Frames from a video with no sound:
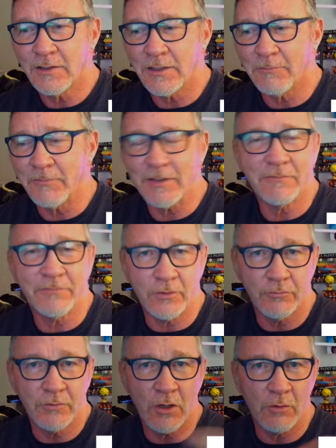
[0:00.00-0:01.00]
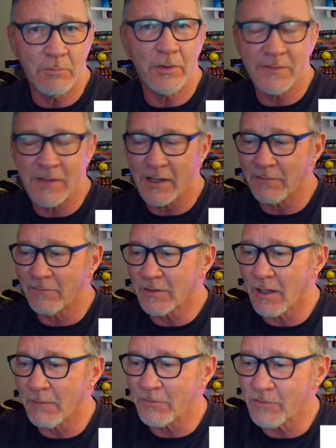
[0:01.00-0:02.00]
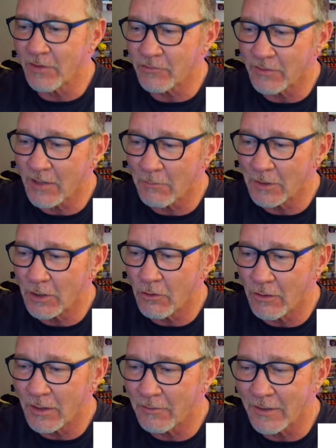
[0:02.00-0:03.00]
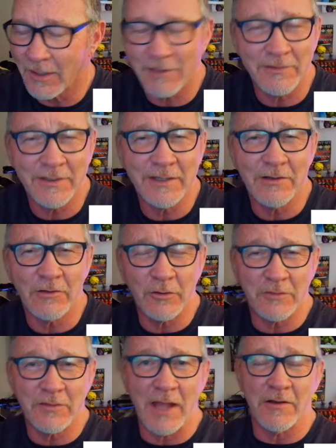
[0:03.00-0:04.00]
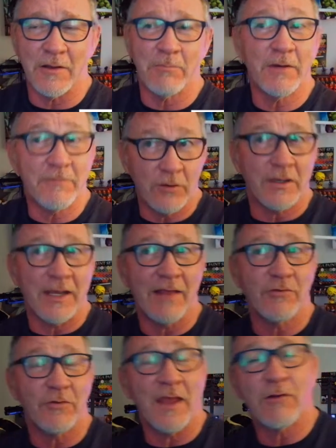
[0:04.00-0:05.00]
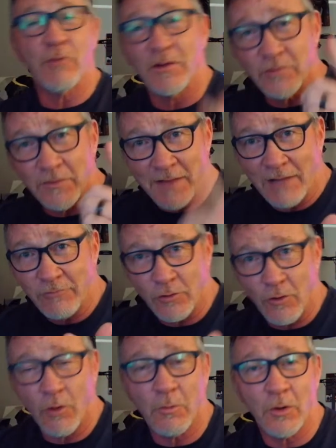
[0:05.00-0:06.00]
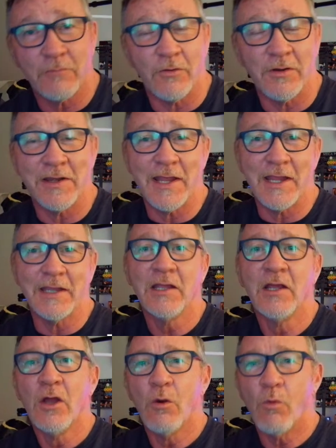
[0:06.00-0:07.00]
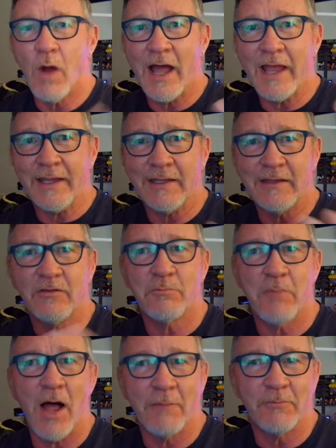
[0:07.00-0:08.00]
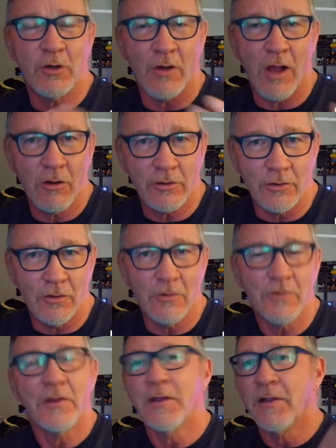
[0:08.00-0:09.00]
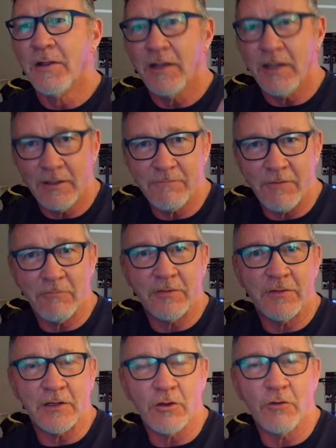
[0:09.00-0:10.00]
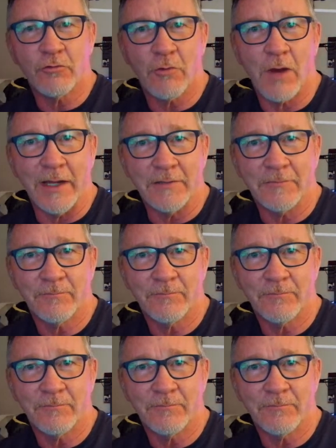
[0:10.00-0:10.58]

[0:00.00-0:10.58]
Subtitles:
If you know, put that in the comment section down below. I'll need to look that up. But if you can answer that question, that's your homework for today. Why is Bob your uncle if everything goes right?